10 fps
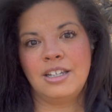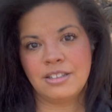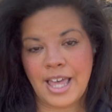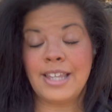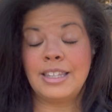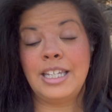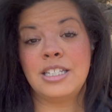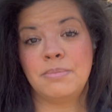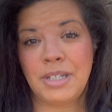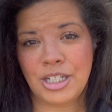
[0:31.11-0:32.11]
that
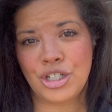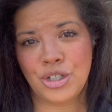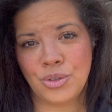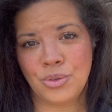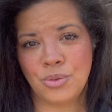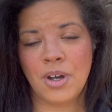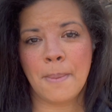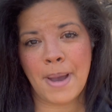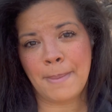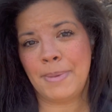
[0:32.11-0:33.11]
leads me to
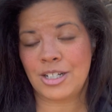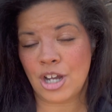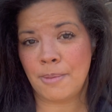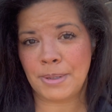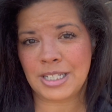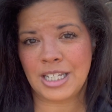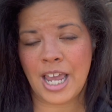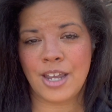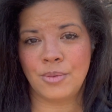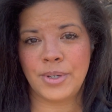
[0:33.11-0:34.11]
my big topic
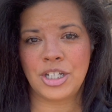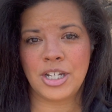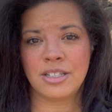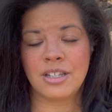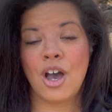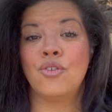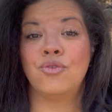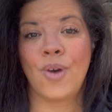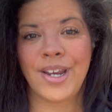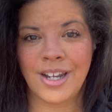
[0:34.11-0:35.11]
today, which is
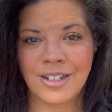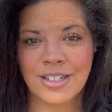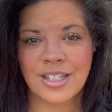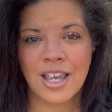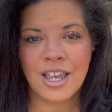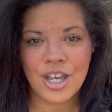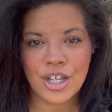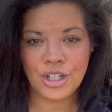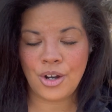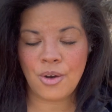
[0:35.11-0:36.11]
avoidance.
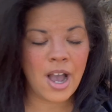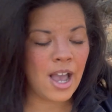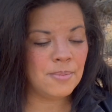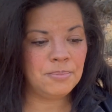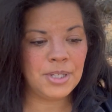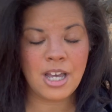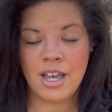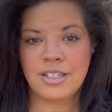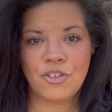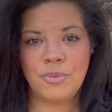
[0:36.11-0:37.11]

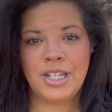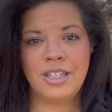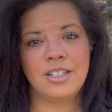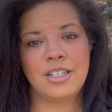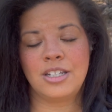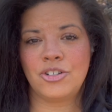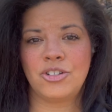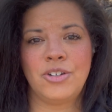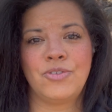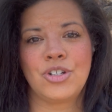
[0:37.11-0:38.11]
Because I've been in this
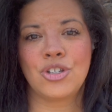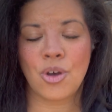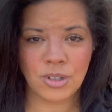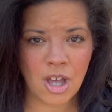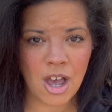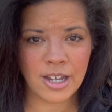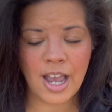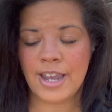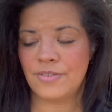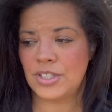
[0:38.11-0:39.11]
industry for so long,
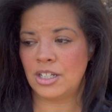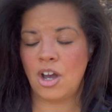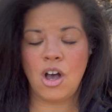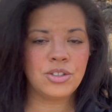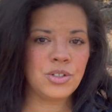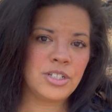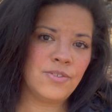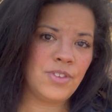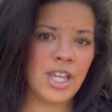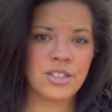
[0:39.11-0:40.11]
I have seen all sorts of
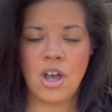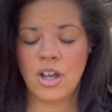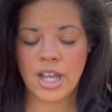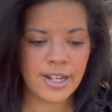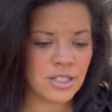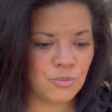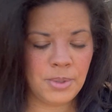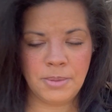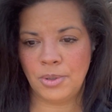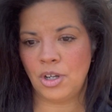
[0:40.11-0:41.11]
things, all kinds of
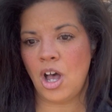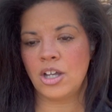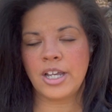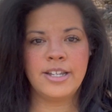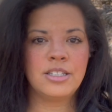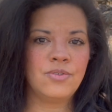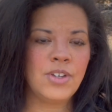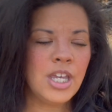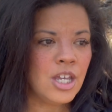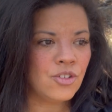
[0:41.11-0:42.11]
people, all kinds of
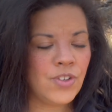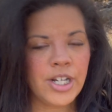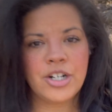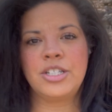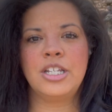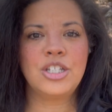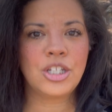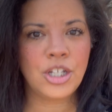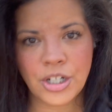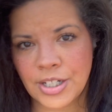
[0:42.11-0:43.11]
fears,
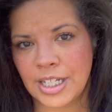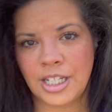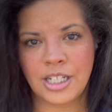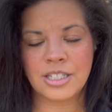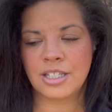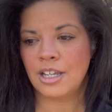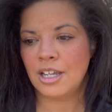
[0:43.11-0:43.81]
insecurities,